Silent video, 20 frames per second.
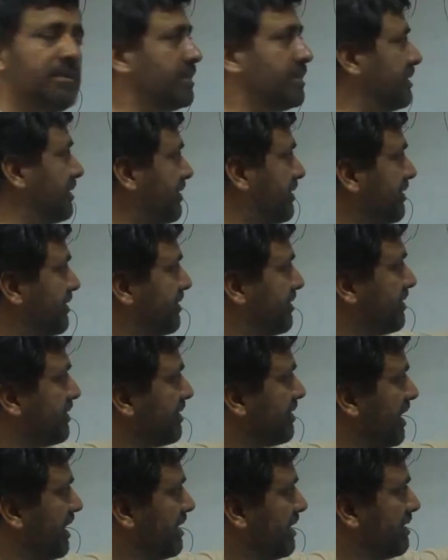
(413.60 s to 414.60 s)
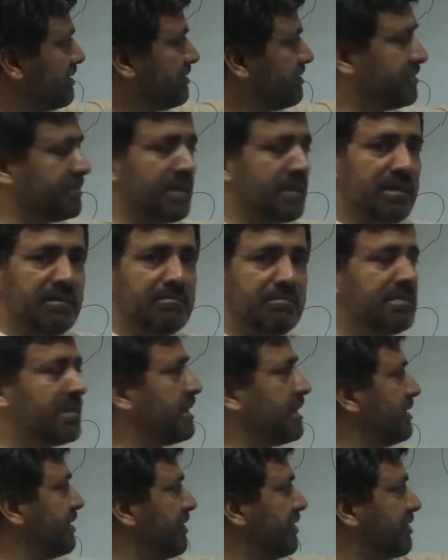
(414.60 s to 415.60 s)
This is kind of the
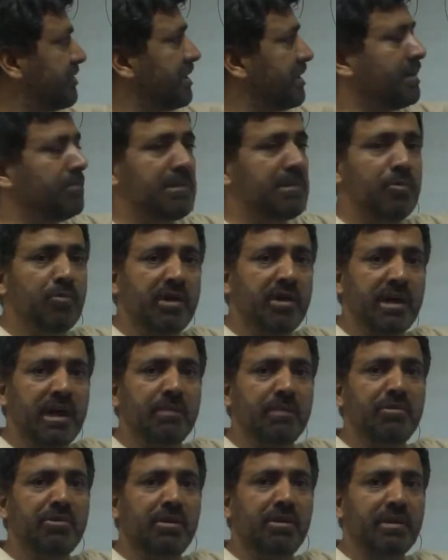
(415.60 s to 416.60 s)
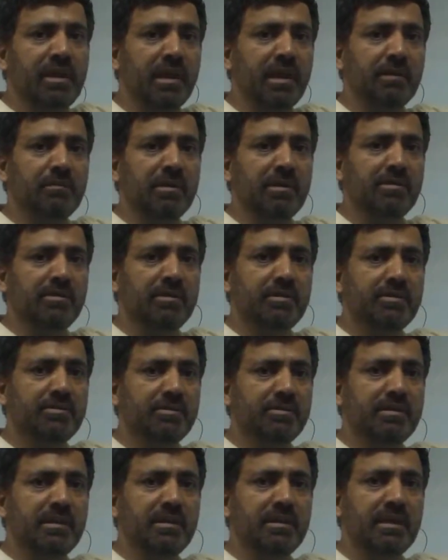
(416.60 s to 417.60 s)
number and this is telling me what I'm talking about,
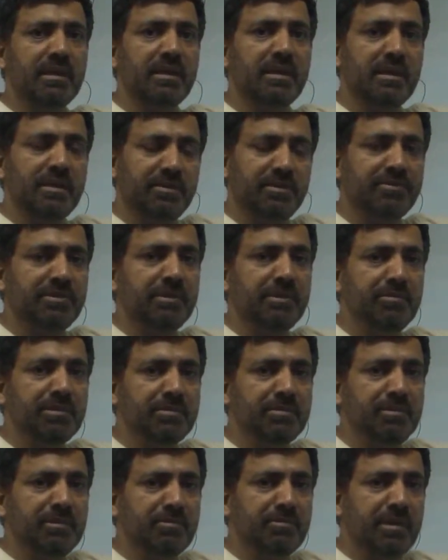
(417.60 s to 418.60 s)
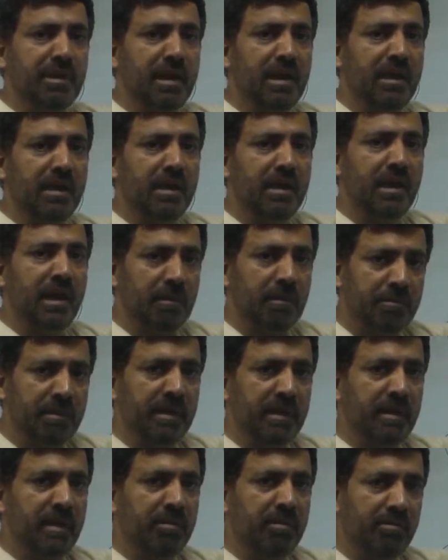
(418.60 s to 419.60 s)
so that I can distinguish between an
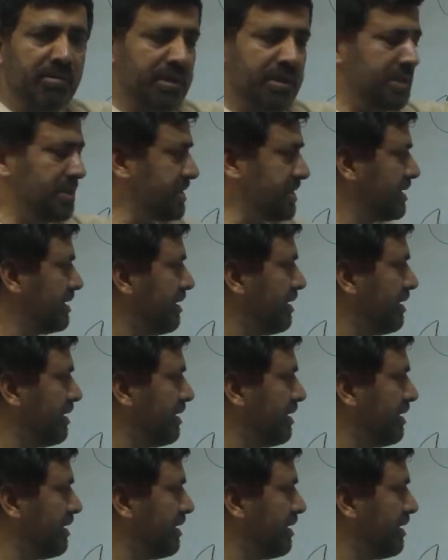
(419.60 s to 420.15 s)
apple and an orange.